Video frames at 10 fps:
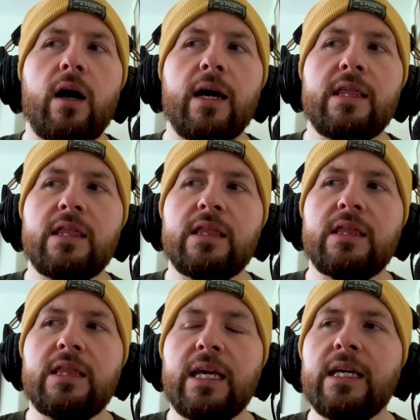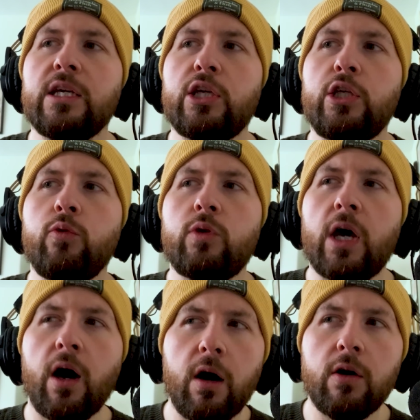I think you
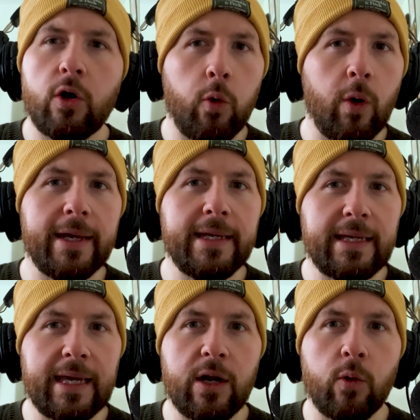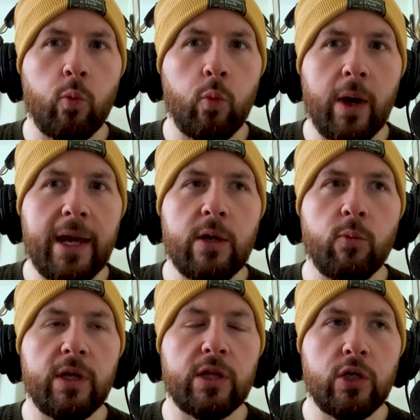can't quite get away
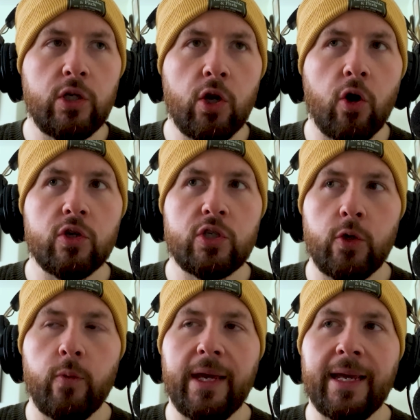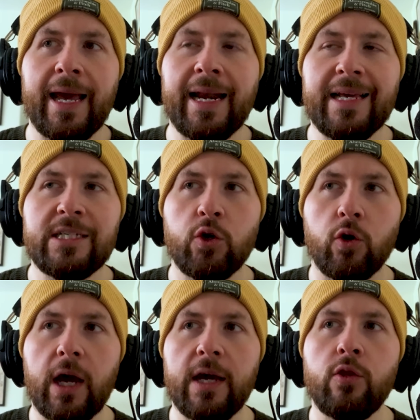with not doing unless
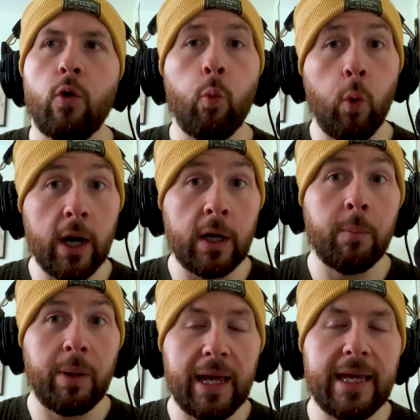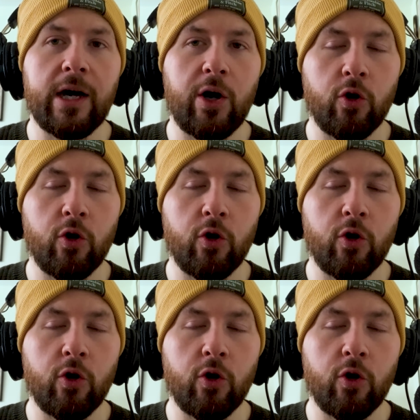you're like the one player